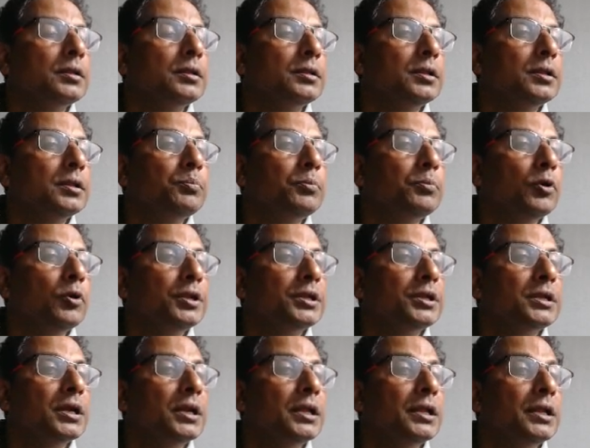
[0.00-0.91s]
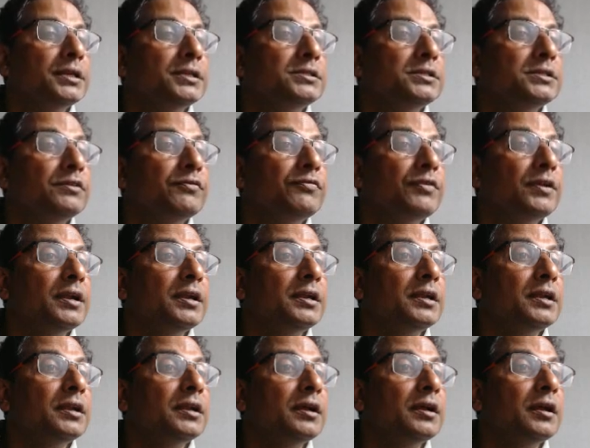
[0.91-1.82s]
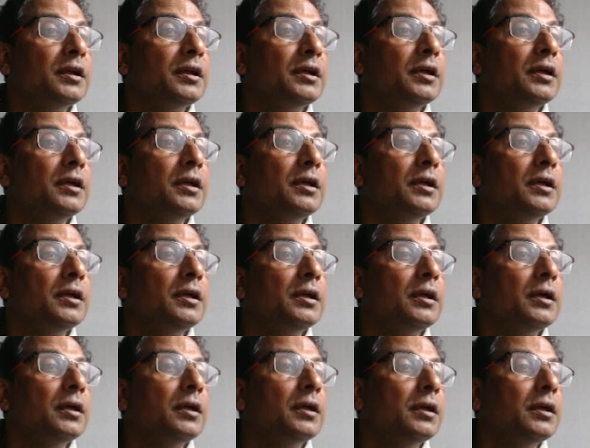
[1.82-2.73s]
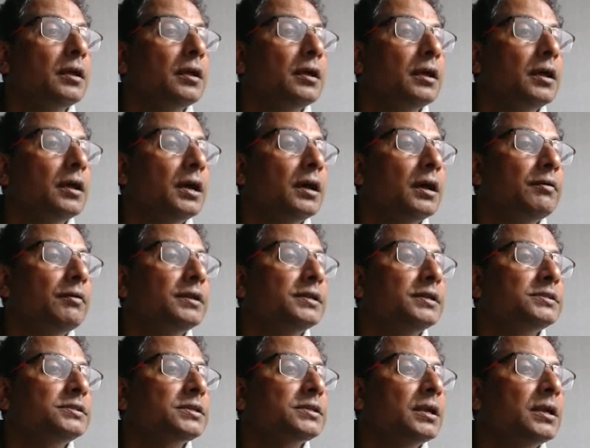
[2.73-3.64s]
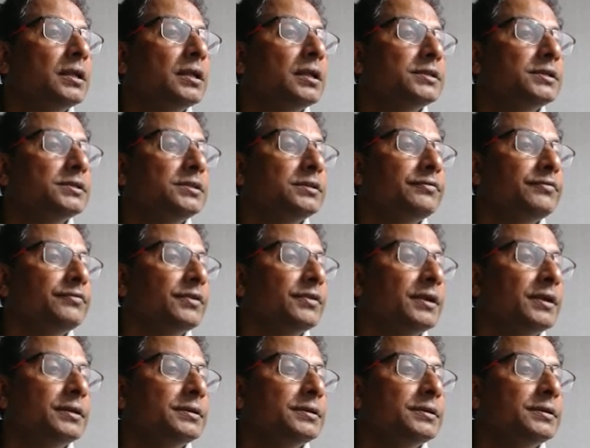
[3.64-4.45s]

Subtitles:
the point color is different. Average color is different.